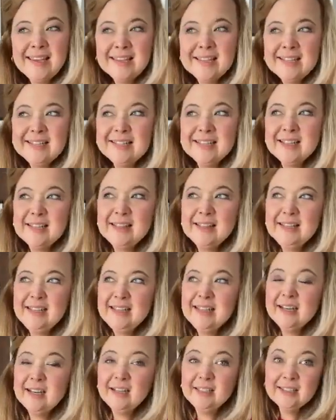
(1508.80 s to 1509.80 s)
And
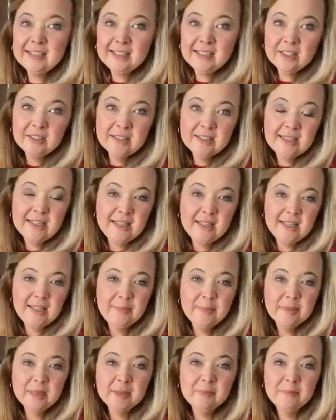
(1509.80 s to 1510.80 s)
the culinary
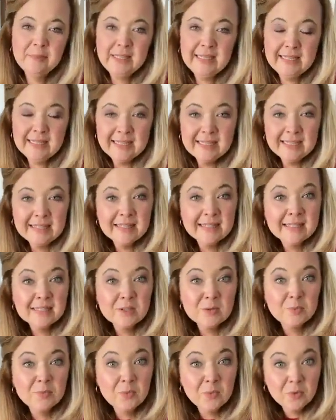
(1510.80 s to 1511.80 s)
team competed
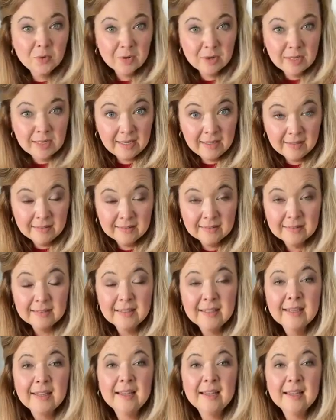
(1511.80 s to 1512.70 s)
this morning.